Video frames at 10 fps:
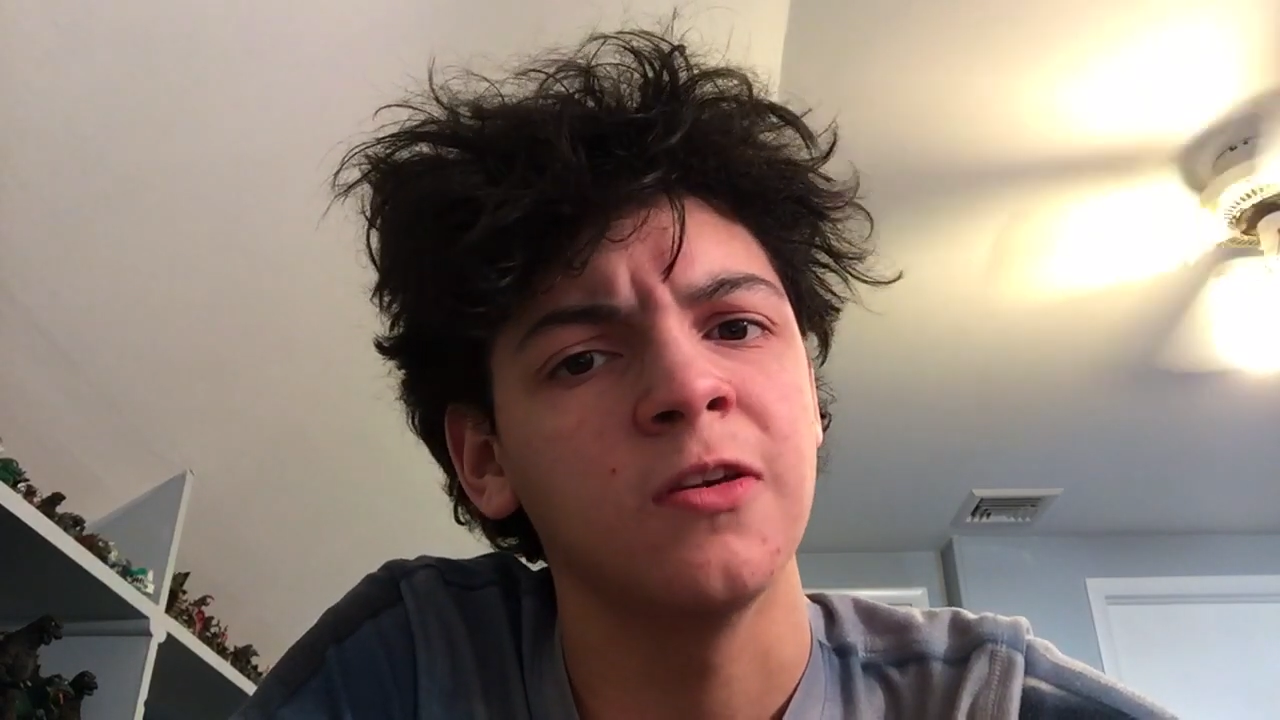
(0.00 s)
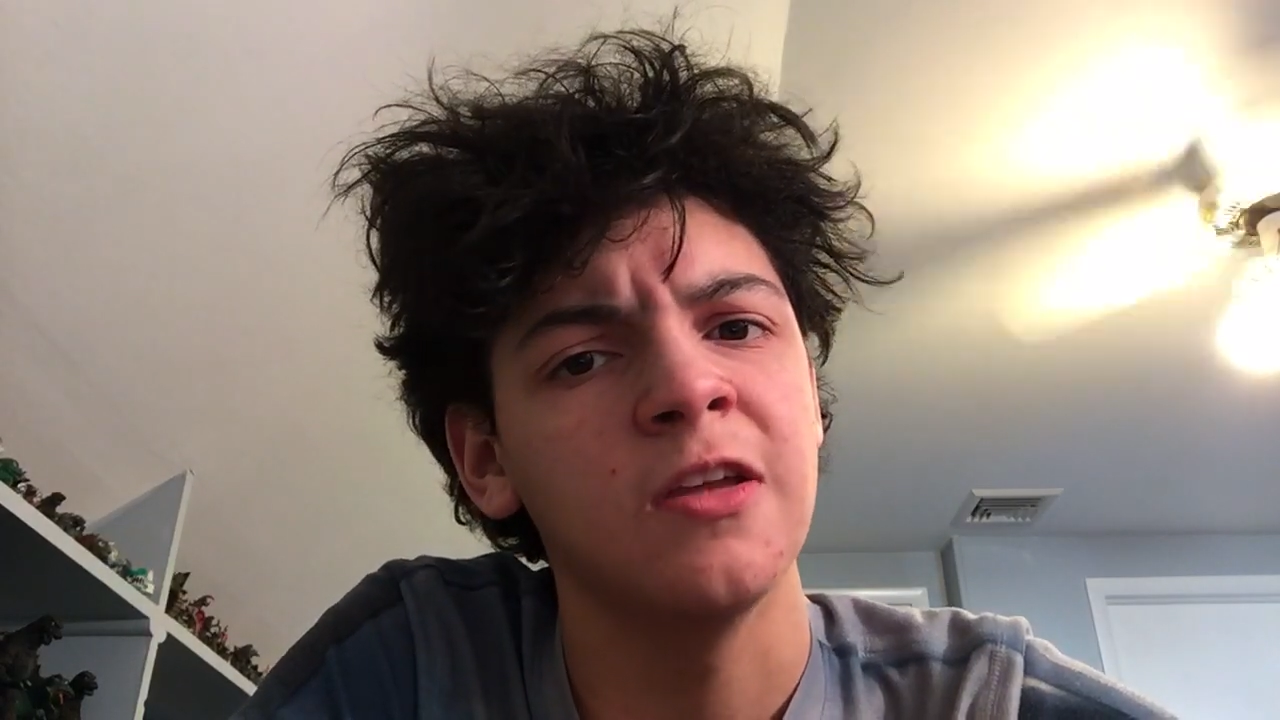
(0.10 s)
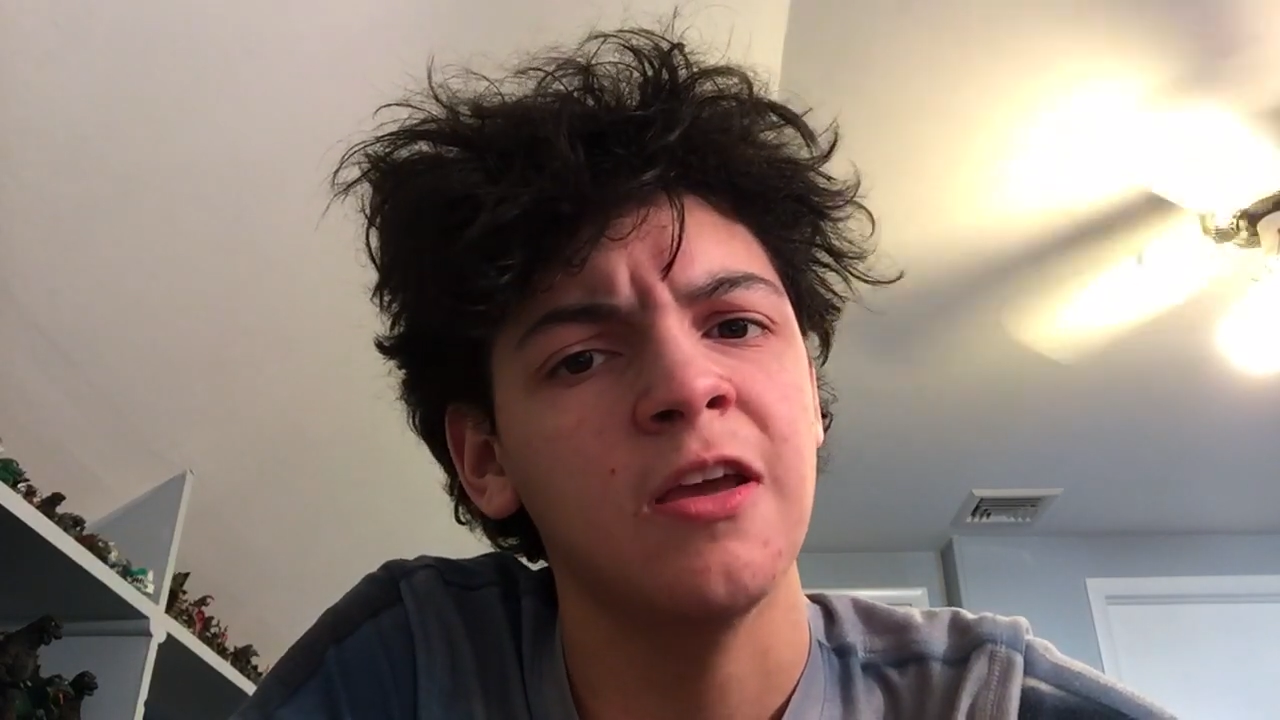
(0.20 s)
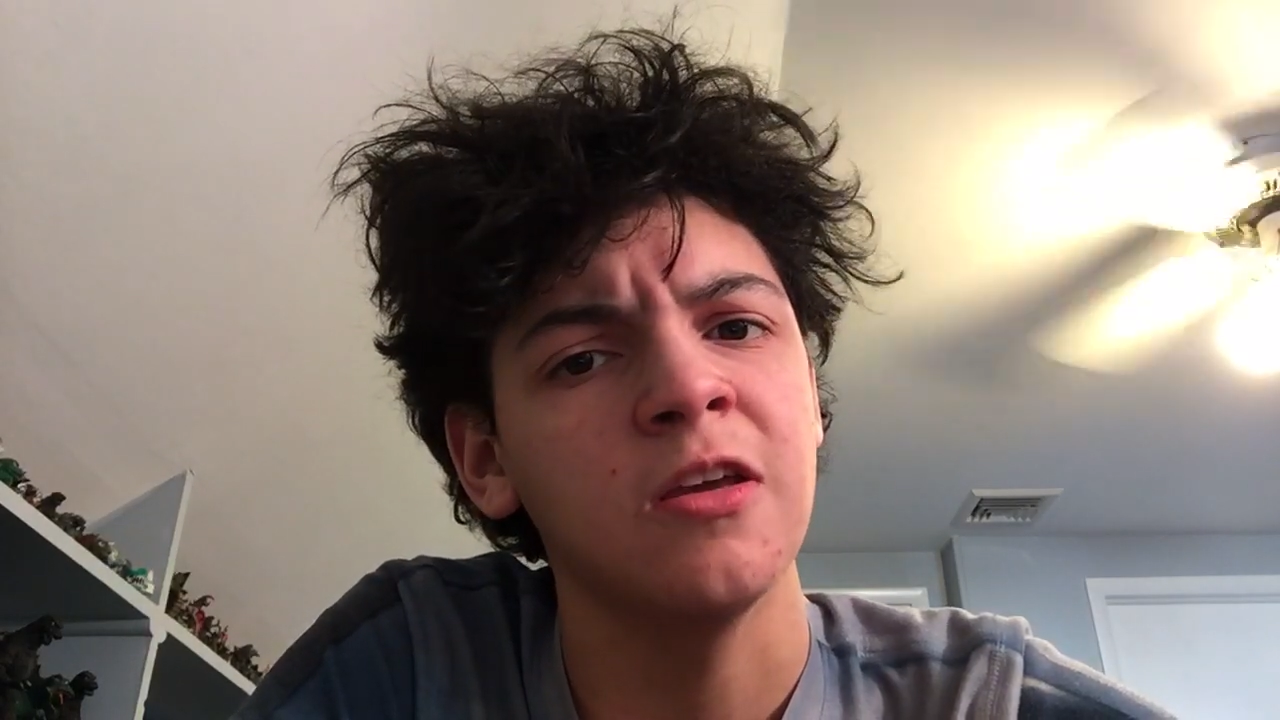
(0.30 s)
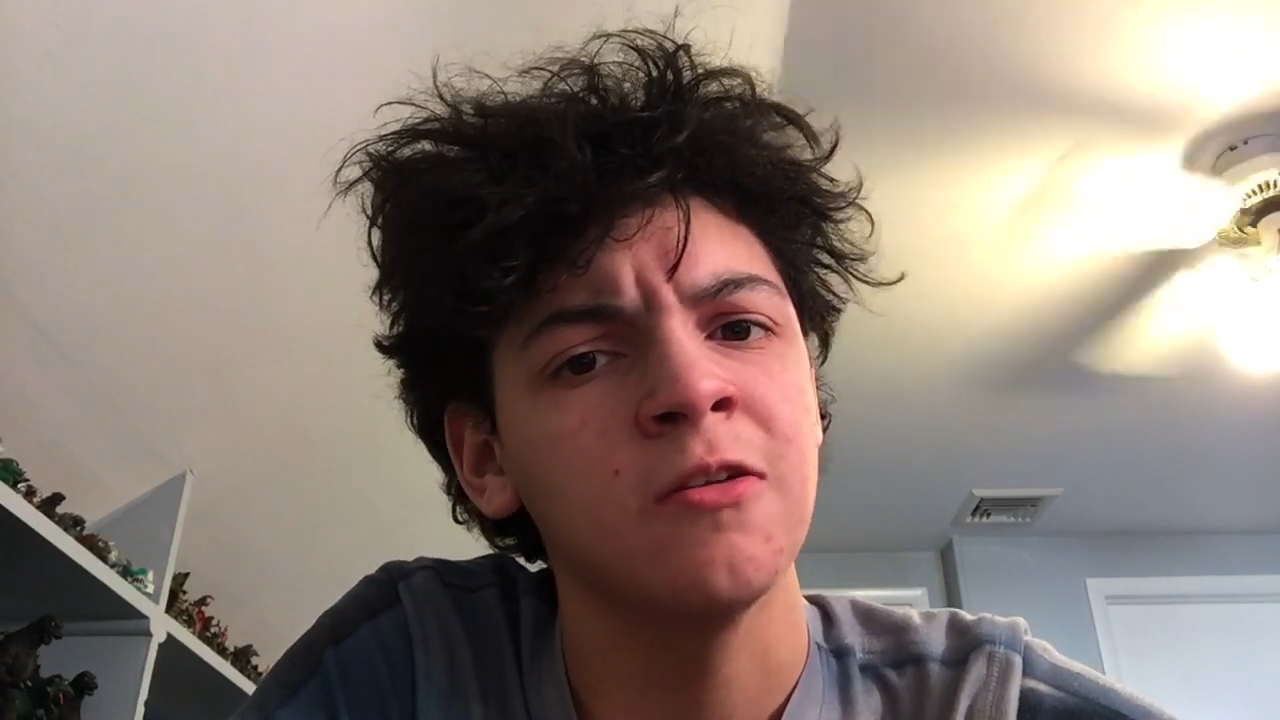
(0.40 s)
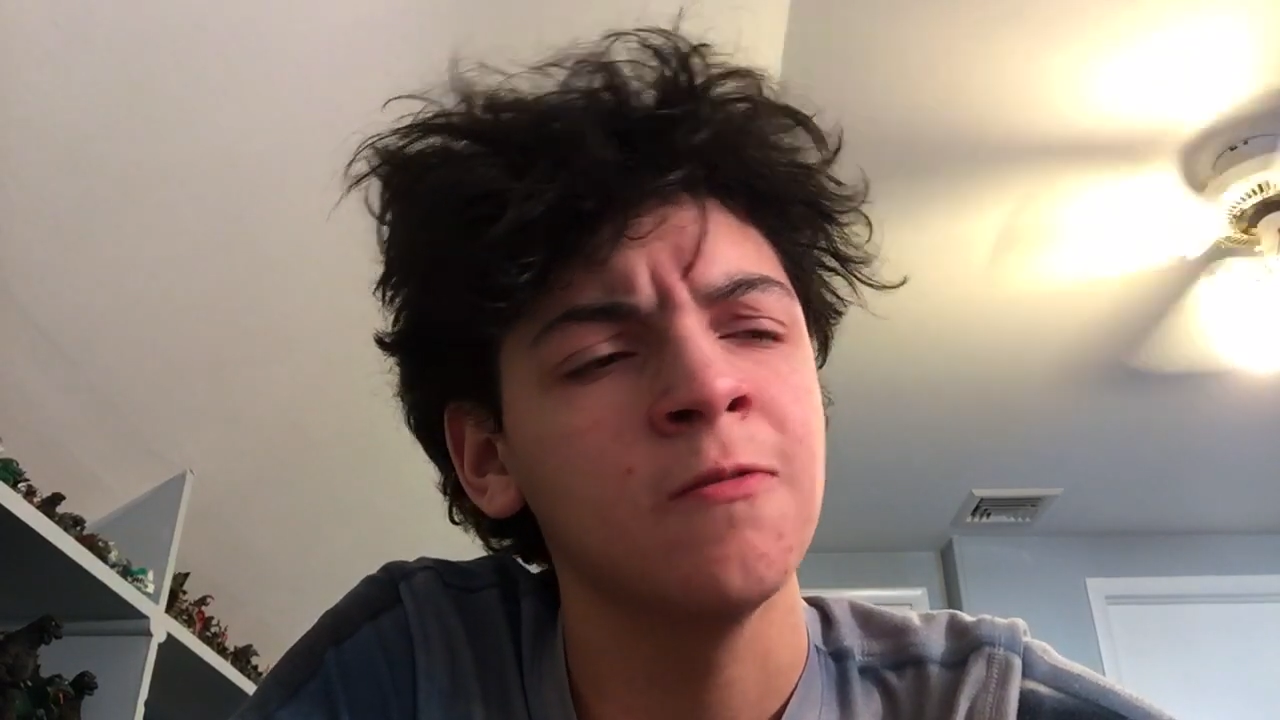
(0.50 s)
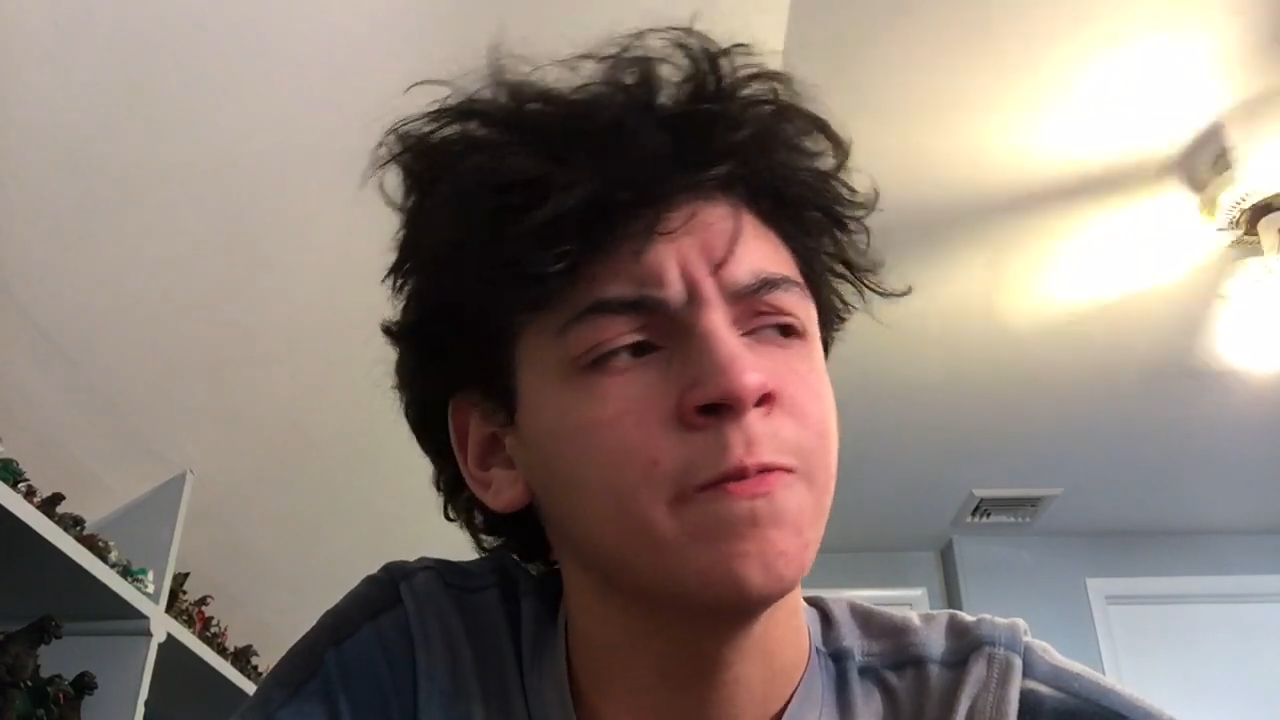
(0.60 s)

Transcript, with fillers: the day.